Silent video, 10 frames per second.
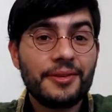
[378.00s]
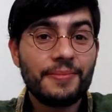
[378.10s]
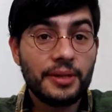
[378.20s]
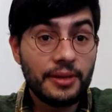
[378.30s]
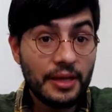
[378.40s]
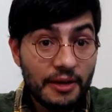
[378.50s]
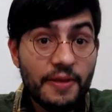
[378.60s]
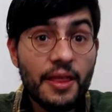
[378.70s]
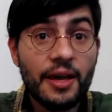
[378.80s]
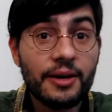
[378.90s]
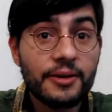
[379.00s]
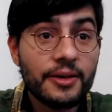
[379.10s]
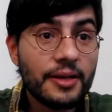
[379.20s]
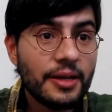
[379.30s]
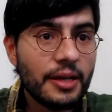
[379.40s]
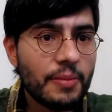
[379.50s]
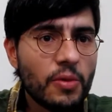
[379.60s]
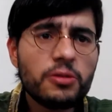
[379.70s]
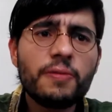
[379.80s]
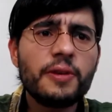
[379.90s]
But even there, in
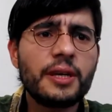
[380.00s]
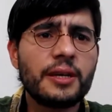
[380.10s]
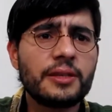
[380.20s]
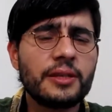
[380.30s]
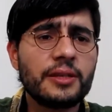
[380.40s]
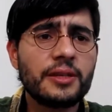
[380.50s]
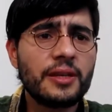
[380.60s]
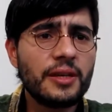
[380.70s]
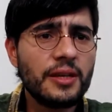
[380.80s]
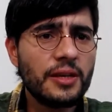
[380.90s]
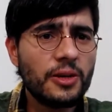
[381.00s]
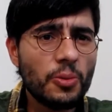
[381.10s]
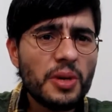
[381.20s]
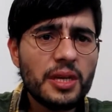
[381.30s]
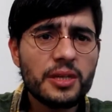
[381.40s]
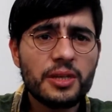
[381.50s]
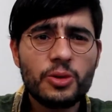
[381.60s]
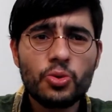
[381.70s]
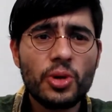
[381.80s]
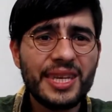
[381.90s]
most of the cases, committees
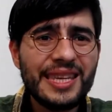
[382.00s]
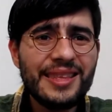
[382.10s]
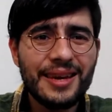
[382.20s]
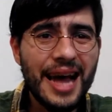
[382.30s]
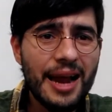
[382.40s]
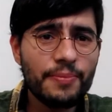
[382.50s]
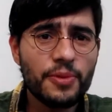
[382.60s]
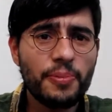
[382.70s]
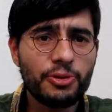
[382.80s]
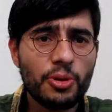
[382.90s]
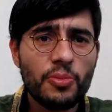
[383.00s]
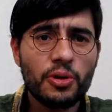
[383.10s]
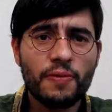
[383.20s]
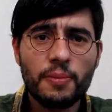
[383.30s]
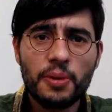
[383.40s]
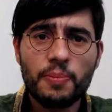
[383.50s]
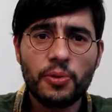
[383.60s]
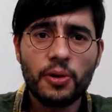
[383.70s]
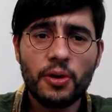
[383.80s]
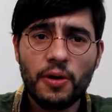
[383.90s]
usually didn't harm the patrimony of the
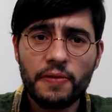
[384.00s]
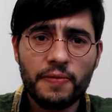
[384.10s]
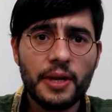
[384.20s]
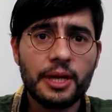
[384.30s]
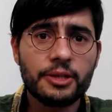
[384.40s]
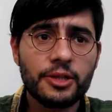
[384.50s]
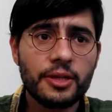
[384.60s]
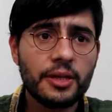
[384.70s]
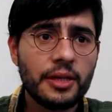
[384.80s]
people of the village.